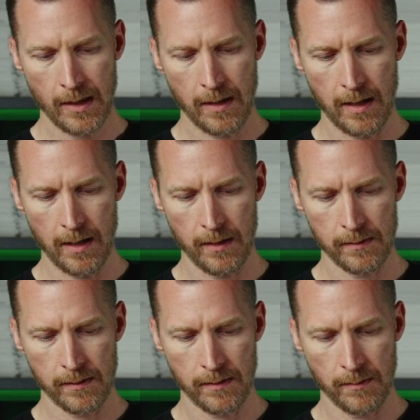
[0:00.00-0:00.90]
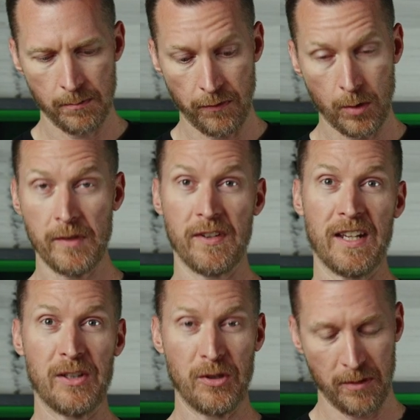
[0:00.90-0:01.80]
Uh, before we even
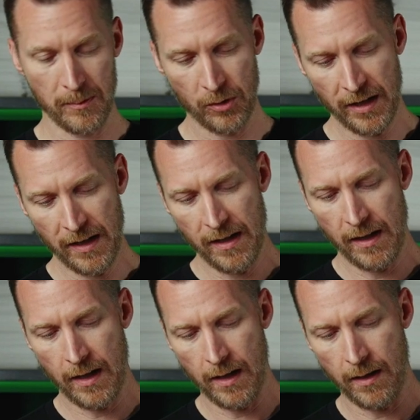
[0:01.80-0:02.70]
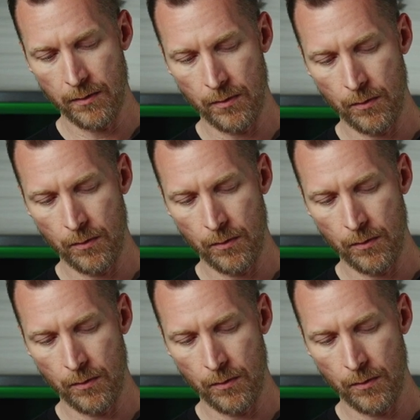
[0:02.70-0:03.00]
get to the remote, uh,